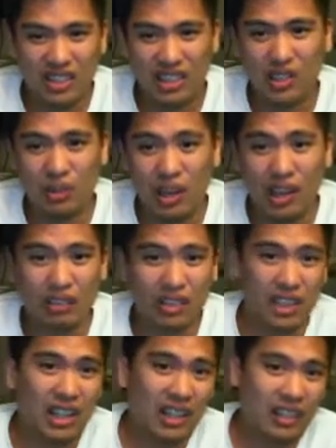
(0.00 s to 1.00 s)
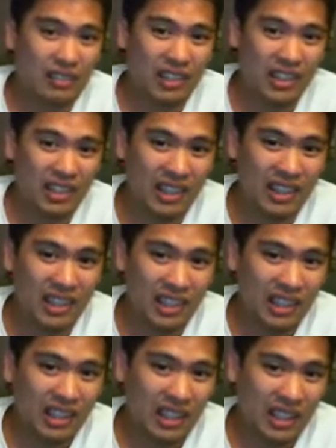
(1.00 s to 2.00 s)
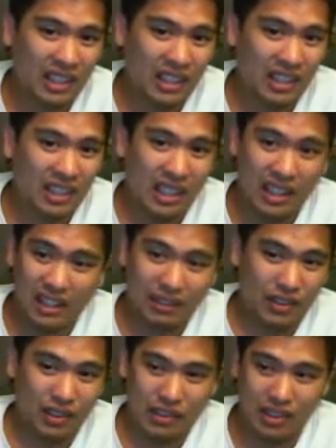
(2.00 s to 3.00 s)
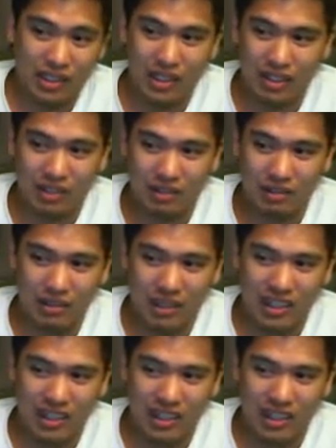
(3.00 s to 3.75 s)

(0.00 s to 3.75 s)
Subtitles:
strike with Oliveira after just like...